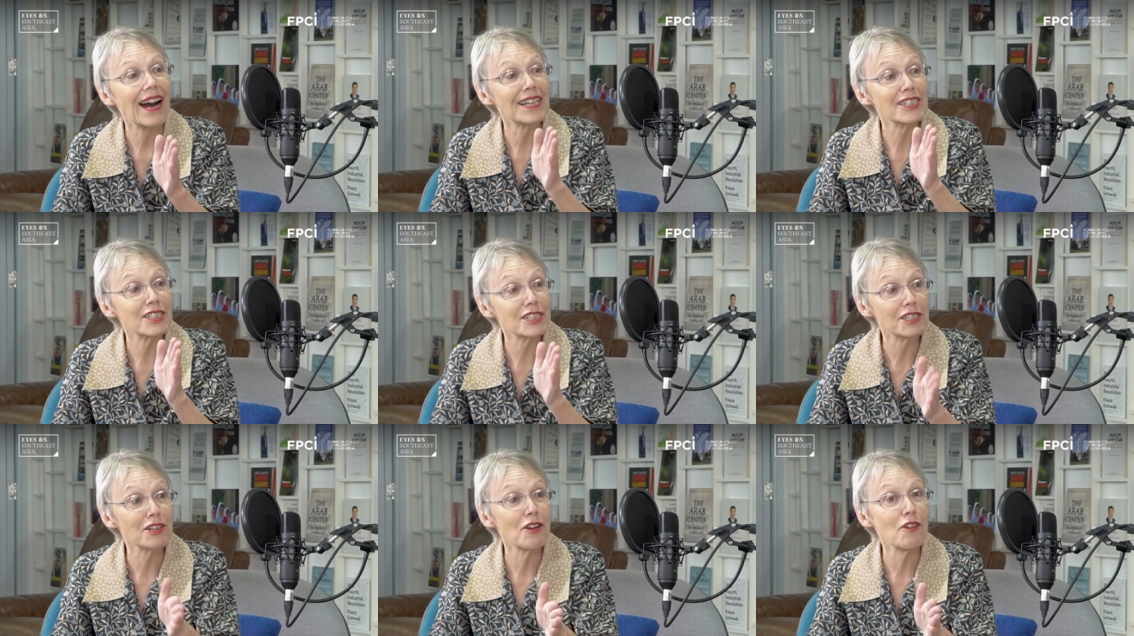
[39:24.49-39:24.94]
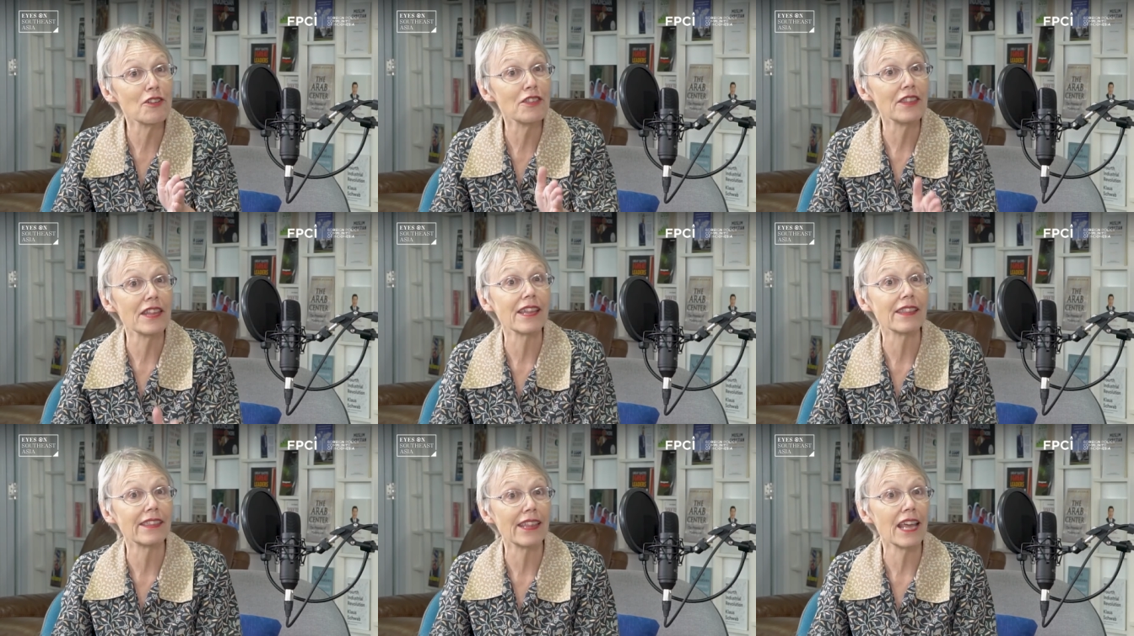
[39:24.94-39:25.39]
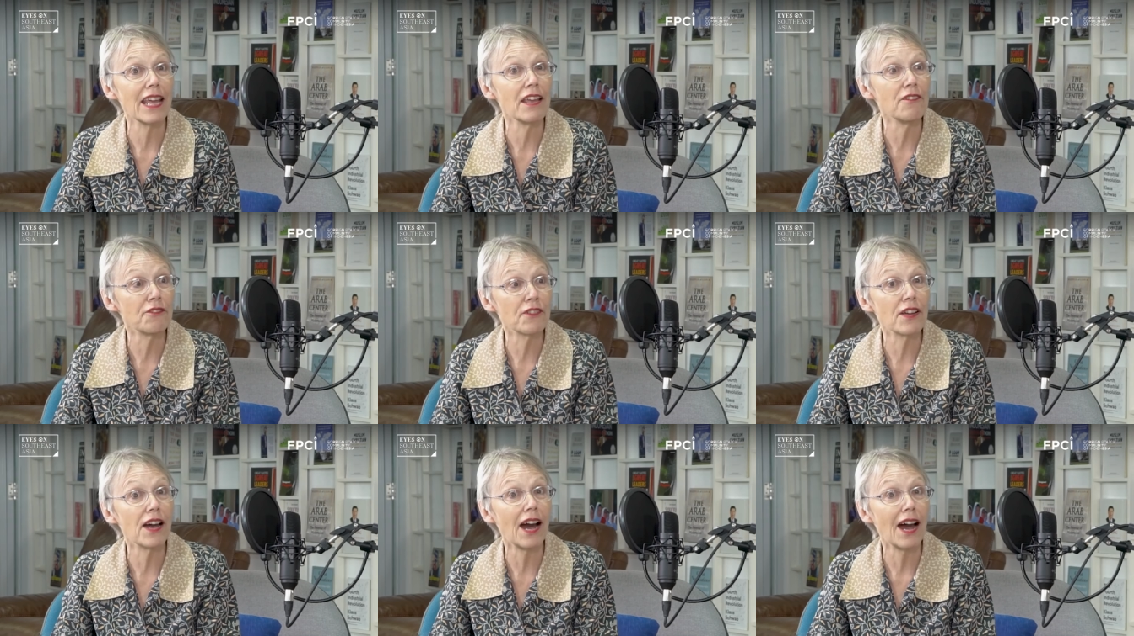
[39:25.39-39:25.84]
so that
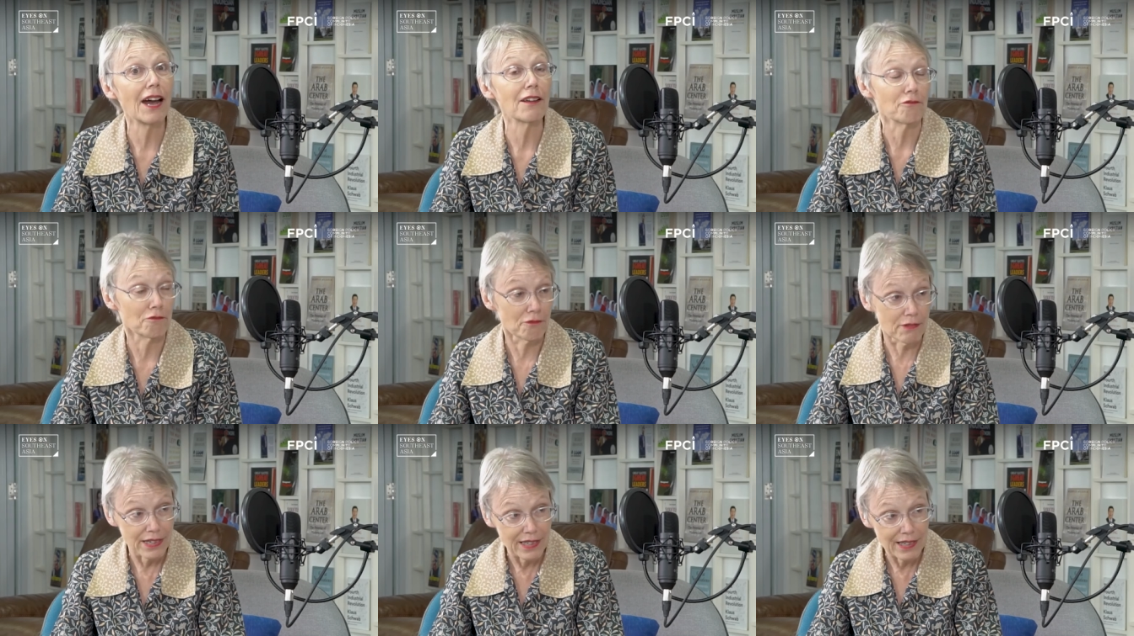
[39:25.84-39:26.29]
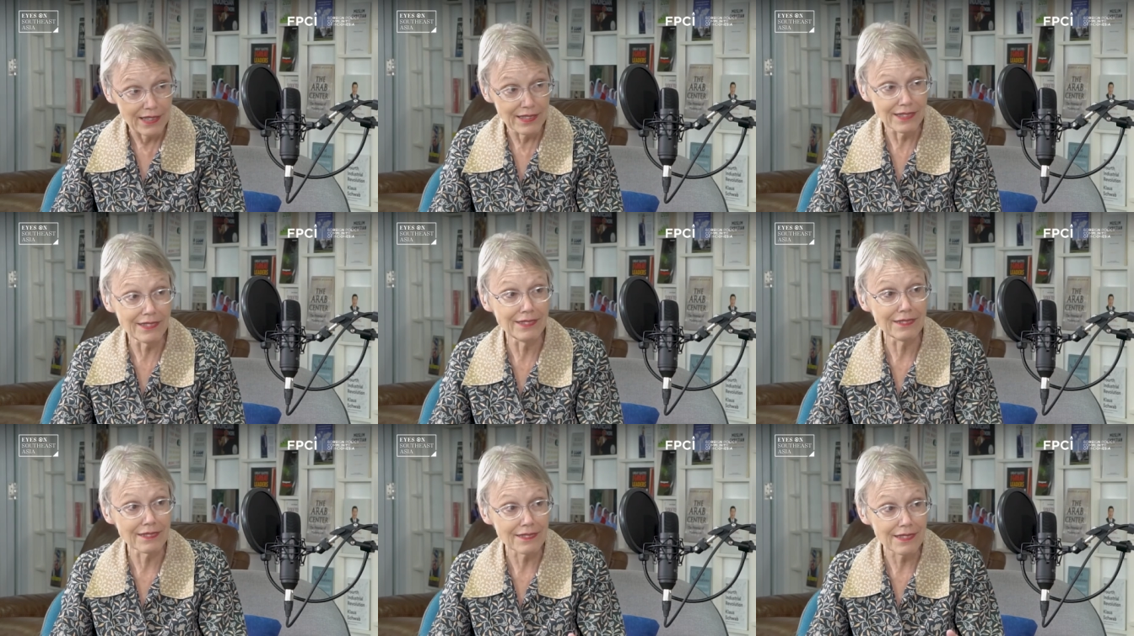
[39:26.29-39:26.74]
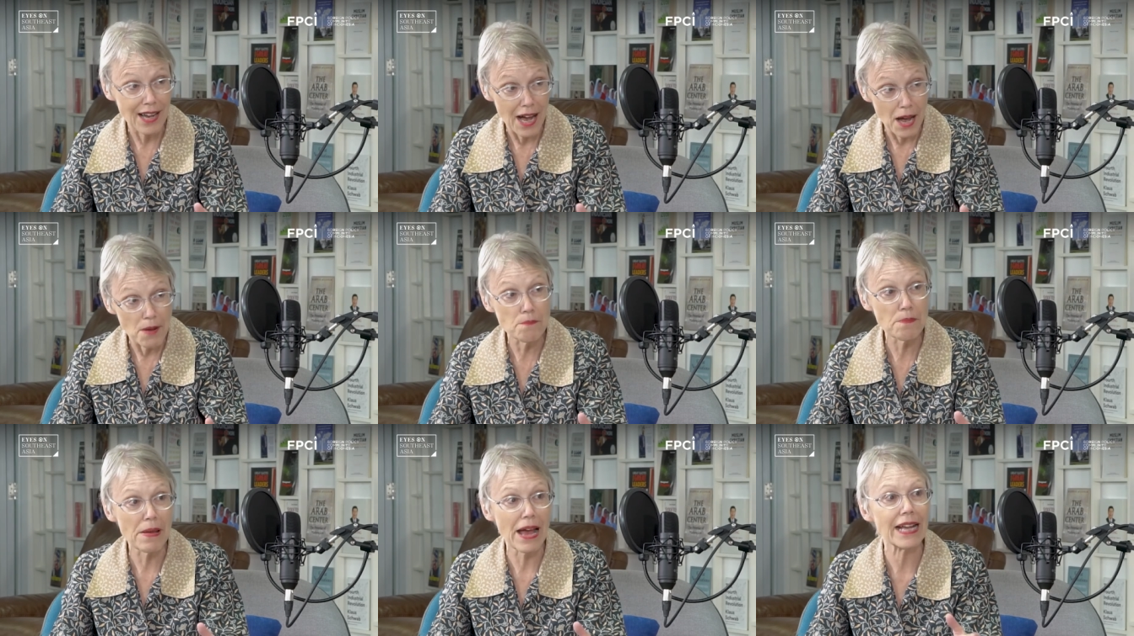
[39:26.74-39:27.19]
they've got real
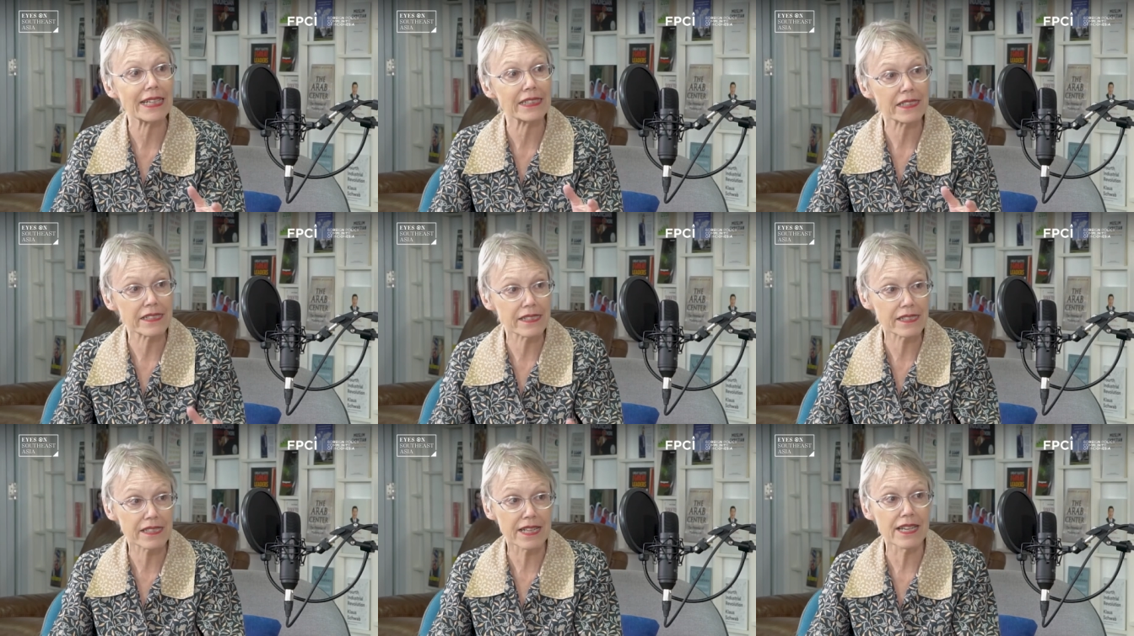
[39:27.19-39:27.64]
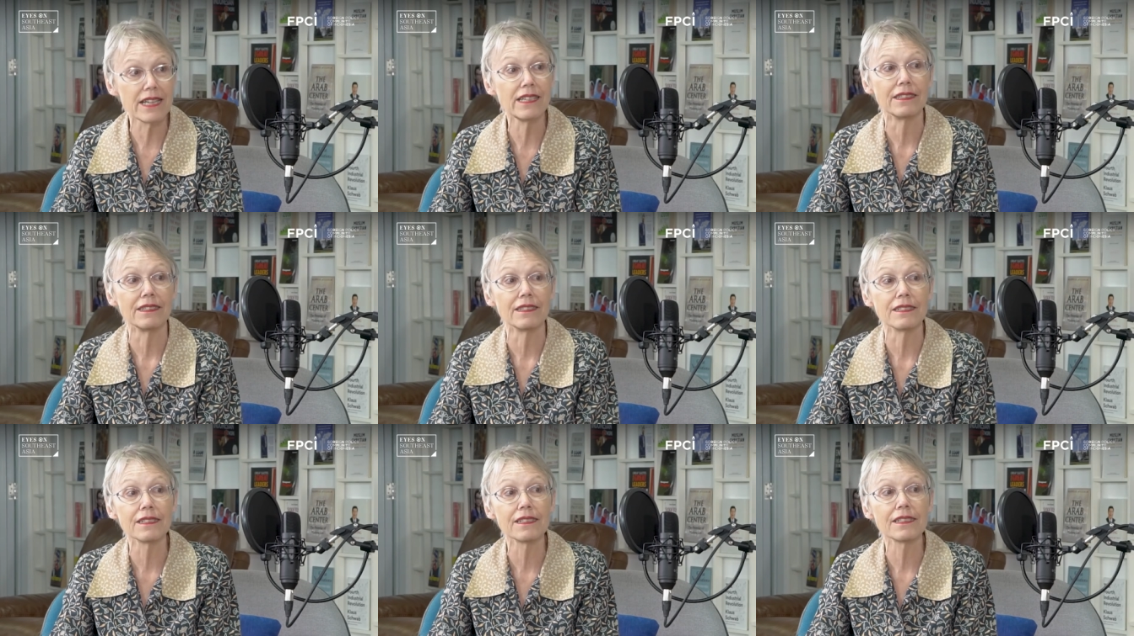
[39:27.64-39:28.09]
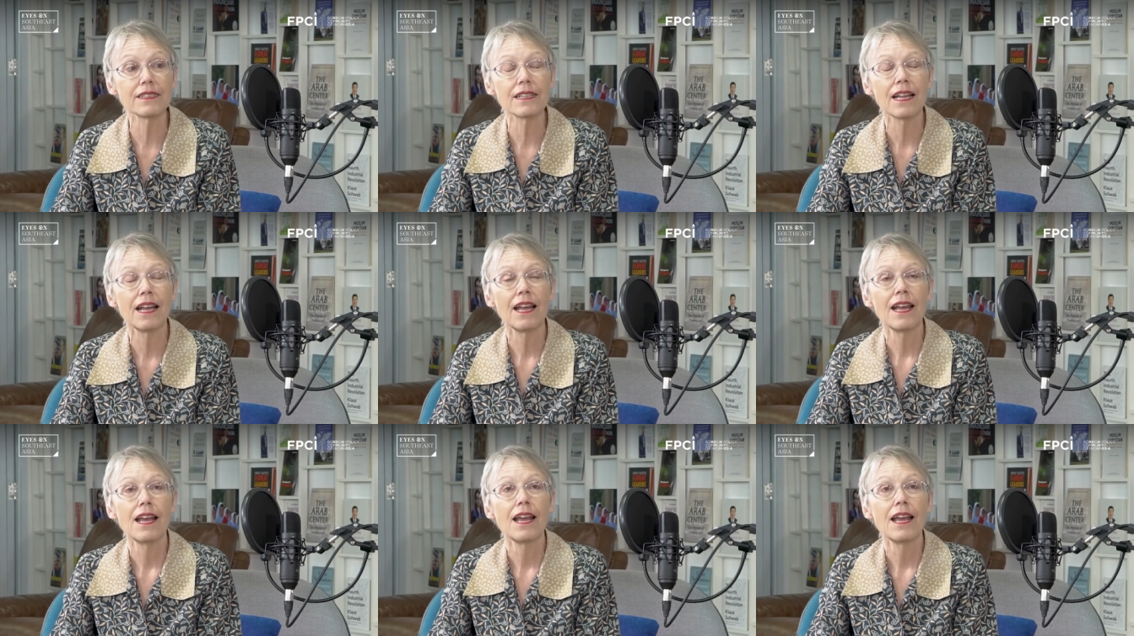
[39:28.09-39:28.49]
combat skills.